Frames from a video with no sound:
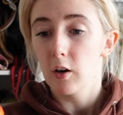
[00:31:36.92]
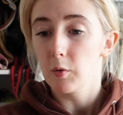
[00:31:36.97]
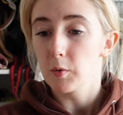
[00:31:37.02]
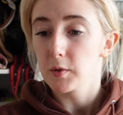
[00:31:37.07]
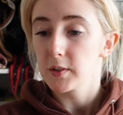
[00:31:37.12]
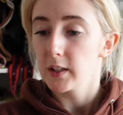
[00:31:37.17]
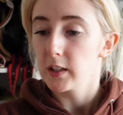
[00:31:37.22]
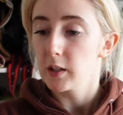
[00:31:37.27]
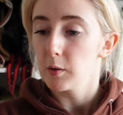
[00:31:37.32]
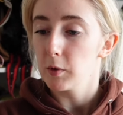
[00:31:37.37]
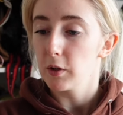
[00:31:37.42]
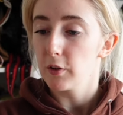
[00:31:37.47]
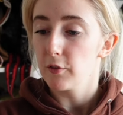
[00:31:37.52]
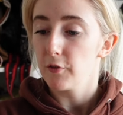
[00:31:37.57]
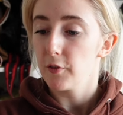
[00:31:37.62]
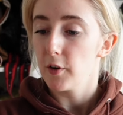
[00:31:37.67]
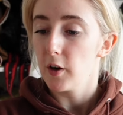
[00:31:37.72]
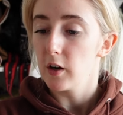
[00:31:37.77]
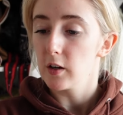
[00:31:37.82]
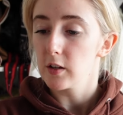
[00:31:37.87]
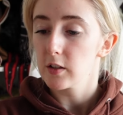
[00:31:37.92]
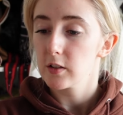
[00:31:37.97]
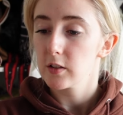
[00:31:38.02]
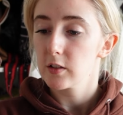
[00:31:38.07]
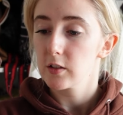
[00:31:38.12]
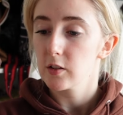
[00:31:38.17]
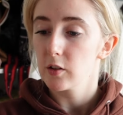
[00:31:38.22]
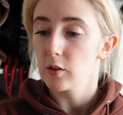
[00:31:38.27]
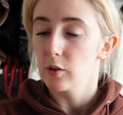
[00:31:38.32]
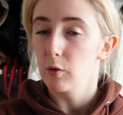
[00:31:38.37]
i was sent it when it
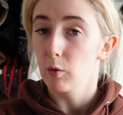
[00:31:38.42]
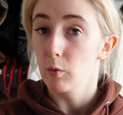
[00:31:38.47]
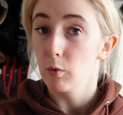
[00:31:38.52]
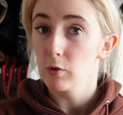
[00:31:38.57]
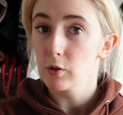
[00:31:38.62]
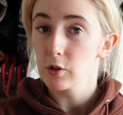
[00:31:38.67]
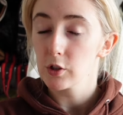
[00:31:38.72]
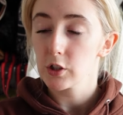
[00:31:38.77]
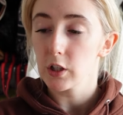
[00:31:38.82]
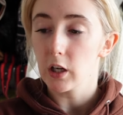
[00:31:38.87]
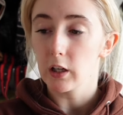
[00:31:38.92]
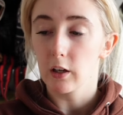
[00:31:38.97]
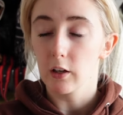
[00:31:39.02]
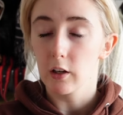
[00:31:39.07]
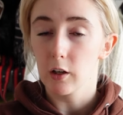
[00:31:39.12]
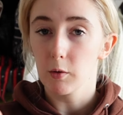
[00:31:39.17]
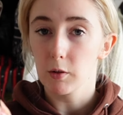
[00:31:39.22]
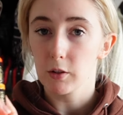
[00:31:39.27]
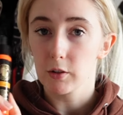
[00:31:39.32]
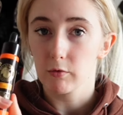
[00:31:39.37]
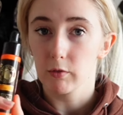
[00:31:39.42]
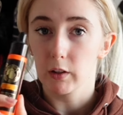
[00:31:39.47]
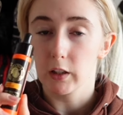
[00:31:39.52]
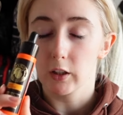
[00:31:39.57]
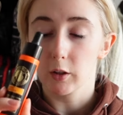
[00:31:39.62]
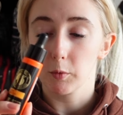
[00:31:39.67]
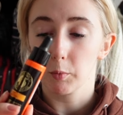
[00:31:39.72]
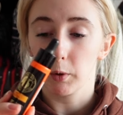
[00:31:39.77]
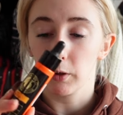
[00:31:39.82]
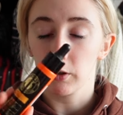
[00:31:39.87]
first launched and i know it's a really
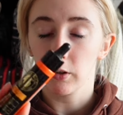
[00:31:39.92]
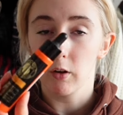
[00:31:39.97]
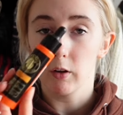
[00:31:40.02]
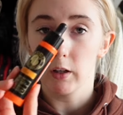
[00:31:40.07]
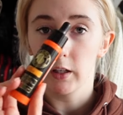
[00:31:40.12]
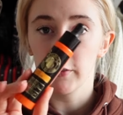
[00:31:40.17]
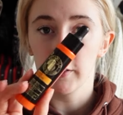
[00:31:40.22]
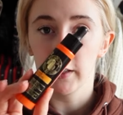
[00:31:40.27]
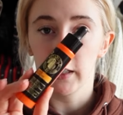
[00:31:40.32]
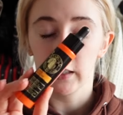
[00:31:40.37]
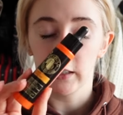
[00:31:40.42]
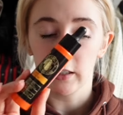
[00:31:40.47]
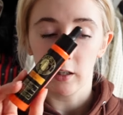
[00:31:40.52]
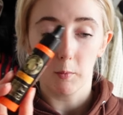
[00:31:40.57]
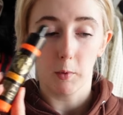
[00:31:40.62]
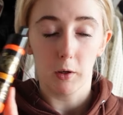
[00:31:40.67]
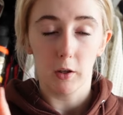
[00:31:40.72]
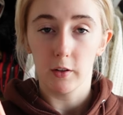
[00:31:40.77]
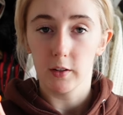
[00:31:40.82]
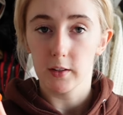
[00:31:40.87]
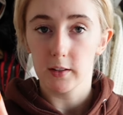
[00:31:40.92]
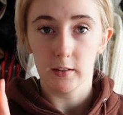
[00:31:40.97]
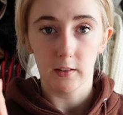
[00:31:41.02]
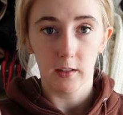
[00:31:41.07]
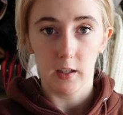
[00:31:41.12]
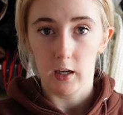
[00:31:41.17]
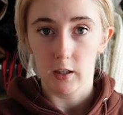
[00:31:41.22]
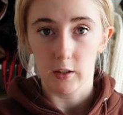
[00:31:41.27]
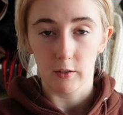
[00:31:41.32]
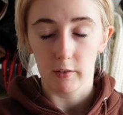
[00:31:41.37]
good product i'll leave it linked down below this isn't
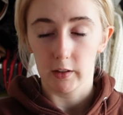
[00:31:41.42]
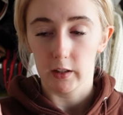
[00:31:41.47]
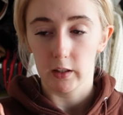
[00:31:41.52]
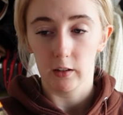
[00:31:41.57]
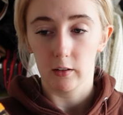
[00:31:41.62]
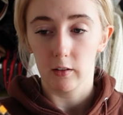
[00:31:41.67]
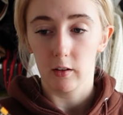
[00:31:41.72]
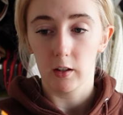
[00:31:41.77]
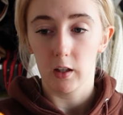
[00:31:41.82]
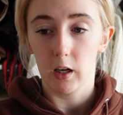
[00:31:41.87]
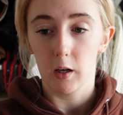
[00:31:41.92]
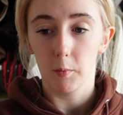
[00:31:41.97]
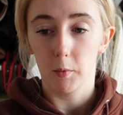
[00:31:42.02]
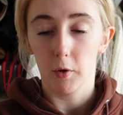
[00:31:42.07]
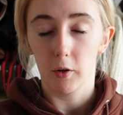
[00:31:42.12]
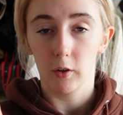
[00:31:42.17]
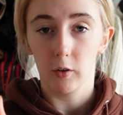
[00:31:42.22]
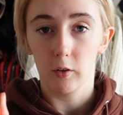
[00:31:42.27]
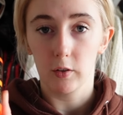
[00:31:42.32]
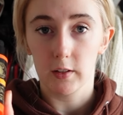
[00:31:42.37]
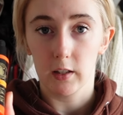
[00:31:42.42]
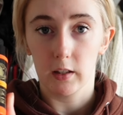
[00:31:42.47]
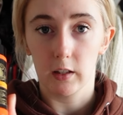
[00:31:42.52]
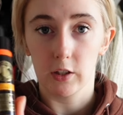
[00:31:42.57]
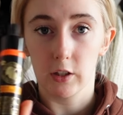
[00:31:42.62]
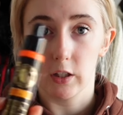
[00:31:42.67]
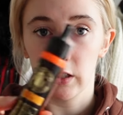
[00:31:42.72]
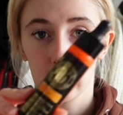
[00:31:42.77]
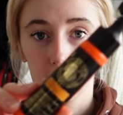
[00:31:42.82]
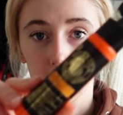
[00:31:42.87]
an ad or anything like that but i got sent
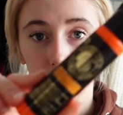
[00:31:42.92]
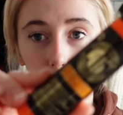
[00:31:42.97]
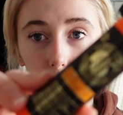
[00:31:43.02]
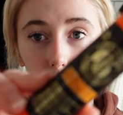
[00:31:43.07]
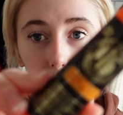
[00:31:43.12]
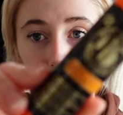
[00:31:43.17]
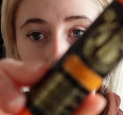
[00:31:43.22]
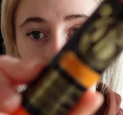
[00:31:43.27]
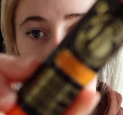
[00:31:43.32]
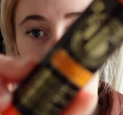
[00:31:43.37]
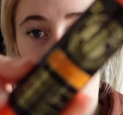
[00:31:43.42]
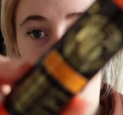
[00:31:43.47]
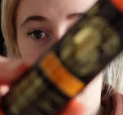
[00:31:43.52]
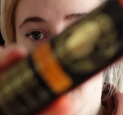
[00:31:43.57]
this years ago and i know it's